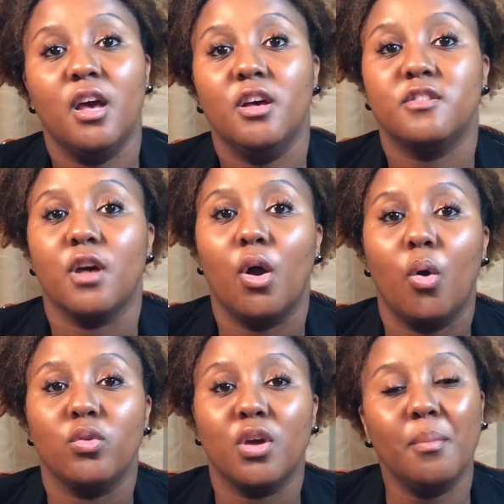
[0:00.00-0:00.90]

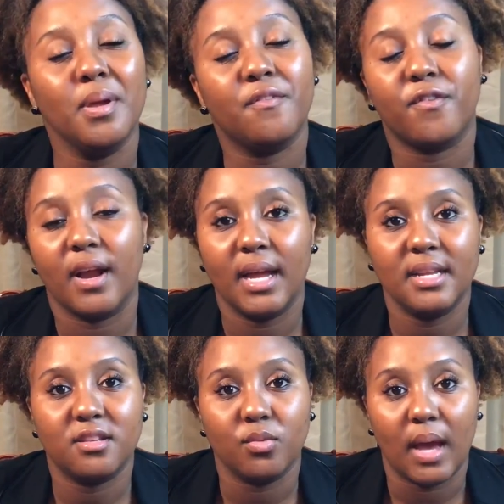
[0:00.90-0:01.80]
So don't be
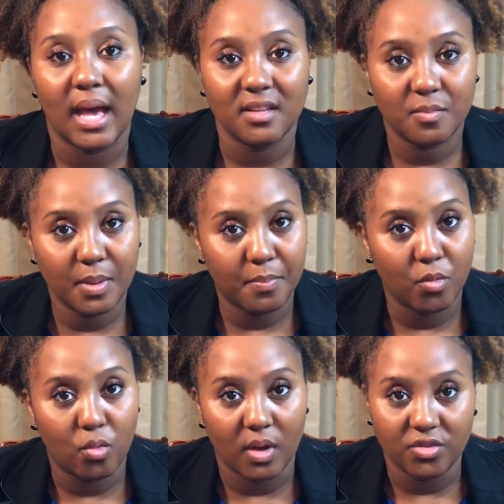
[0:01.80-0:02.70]
afraid to ask people
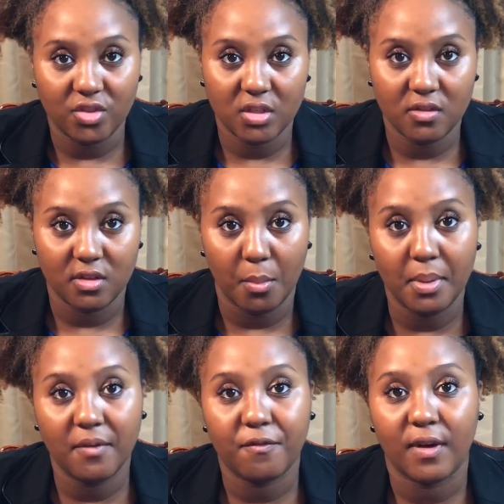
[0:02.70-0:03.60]
questions. Don't
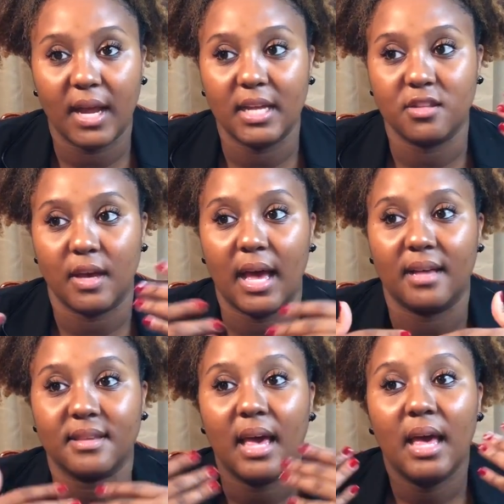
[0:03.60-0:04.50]
be afraid to
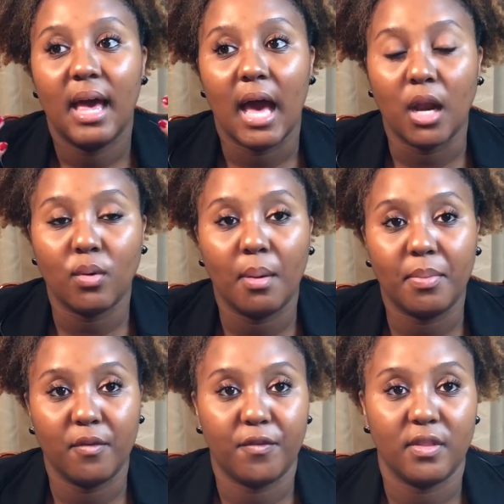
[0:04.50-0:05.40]
ask, how do I
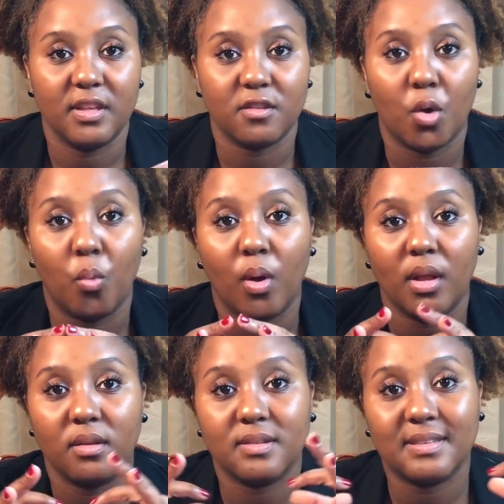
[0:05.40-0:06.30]
bill for this, or
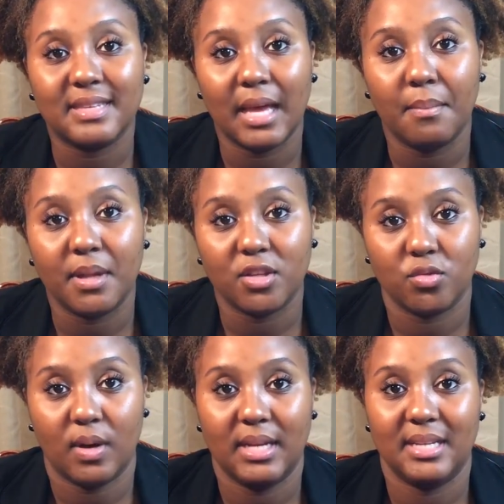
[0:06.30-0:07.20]
what statement
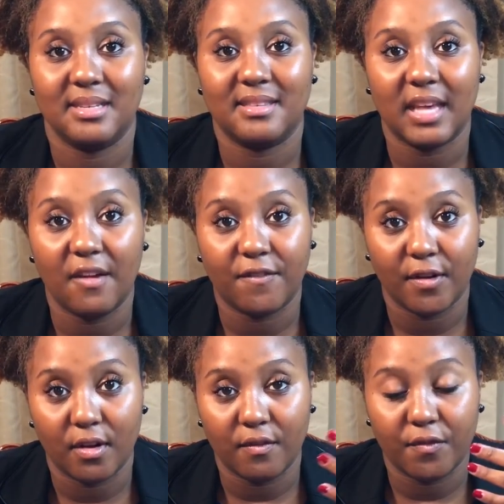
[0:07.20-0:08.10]
do I need to say
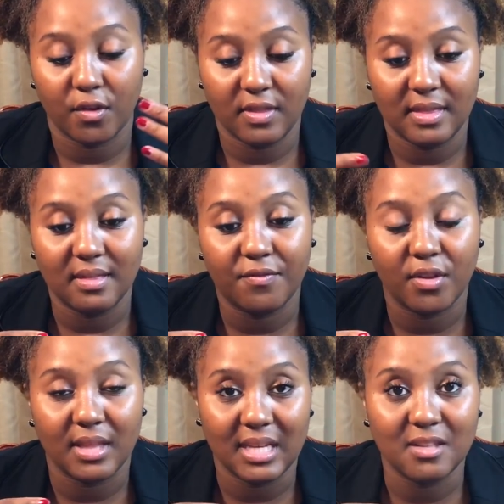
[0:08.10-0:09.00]
for
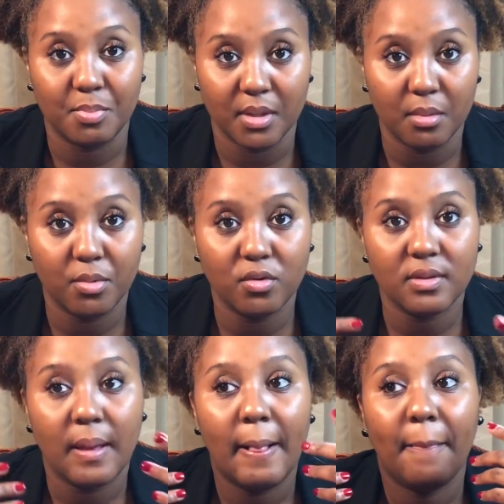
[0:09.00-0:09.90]
these billables?
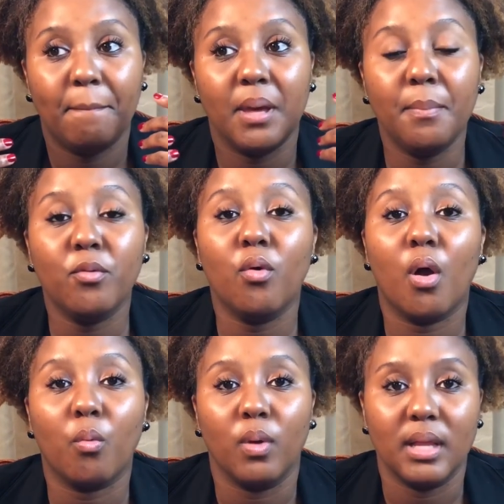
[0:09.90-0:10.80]
People
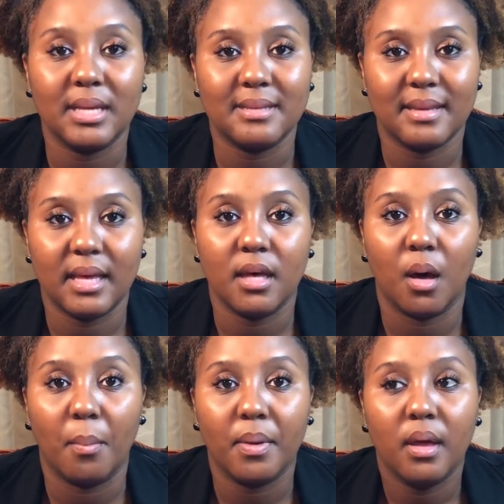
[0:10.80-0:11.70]
are willing to
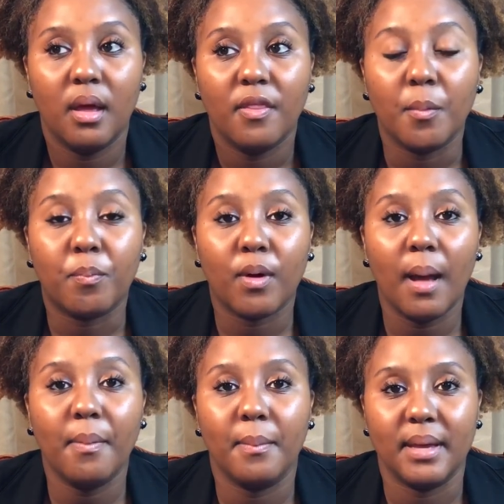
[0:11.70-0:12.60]
help. The
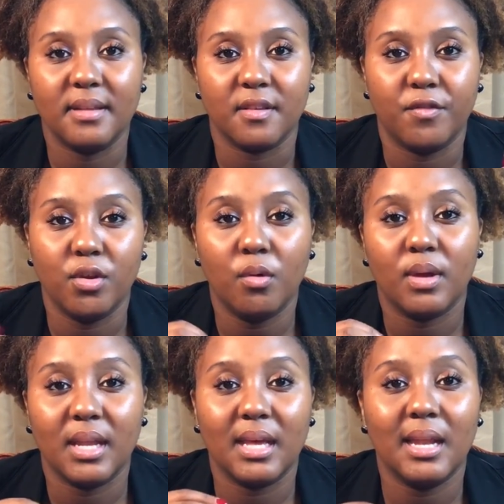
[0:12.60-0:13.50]
problem is, if you don't
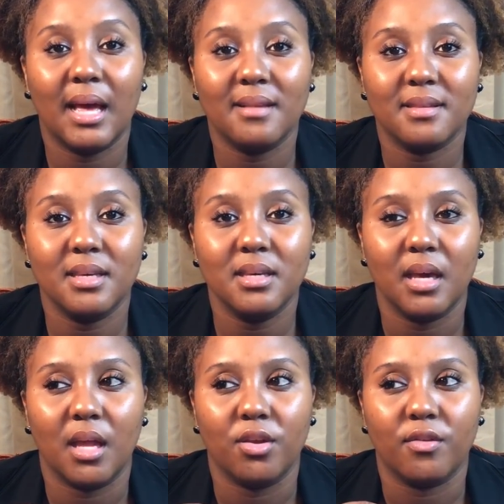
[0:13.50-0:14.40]
get in asking
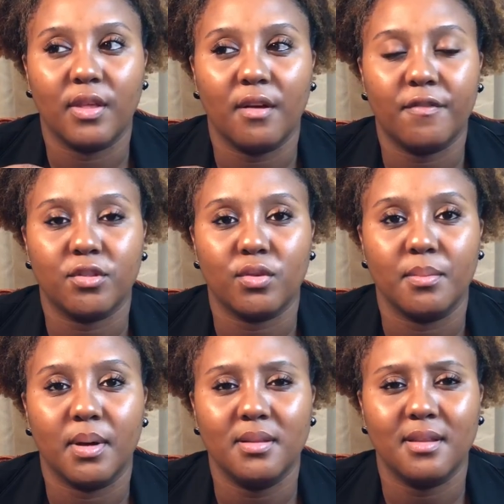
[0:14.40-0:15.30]
and you're there for 3
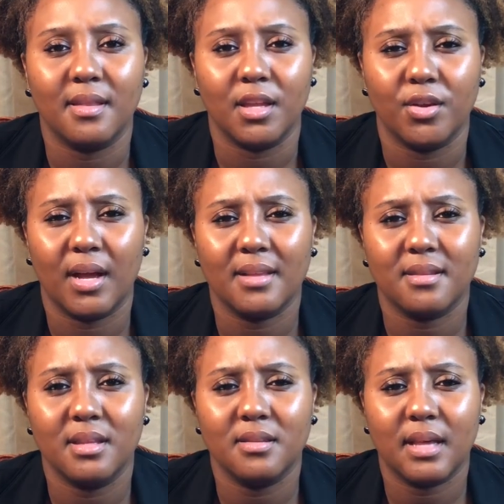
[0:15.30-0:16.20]
months and then you're
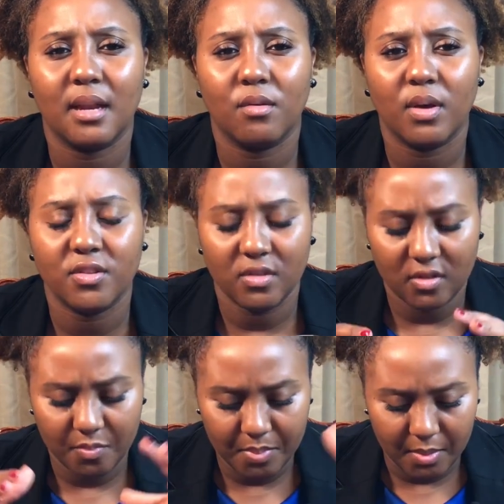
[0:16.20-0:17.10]
asking these kind of
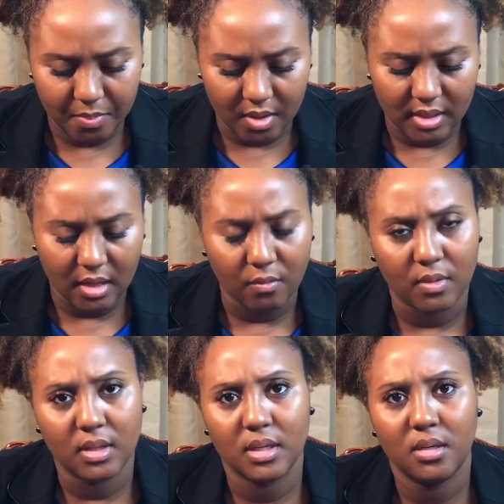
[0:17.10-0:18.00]
questions, people are like,
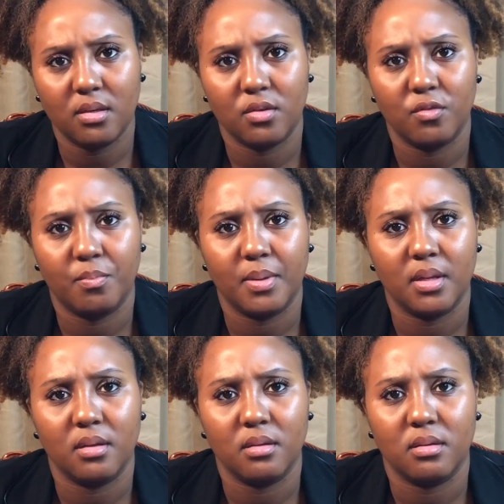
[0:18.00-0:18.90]
really? You've
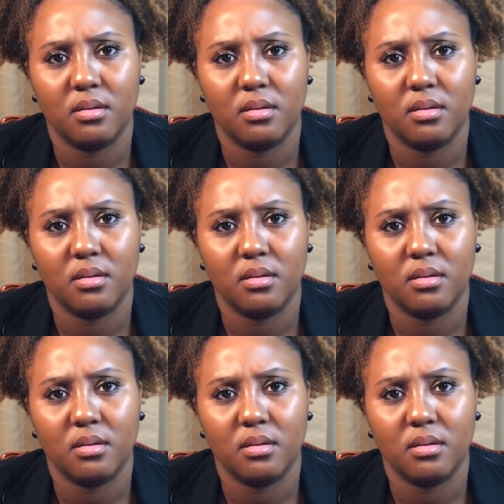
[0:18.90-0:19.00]
been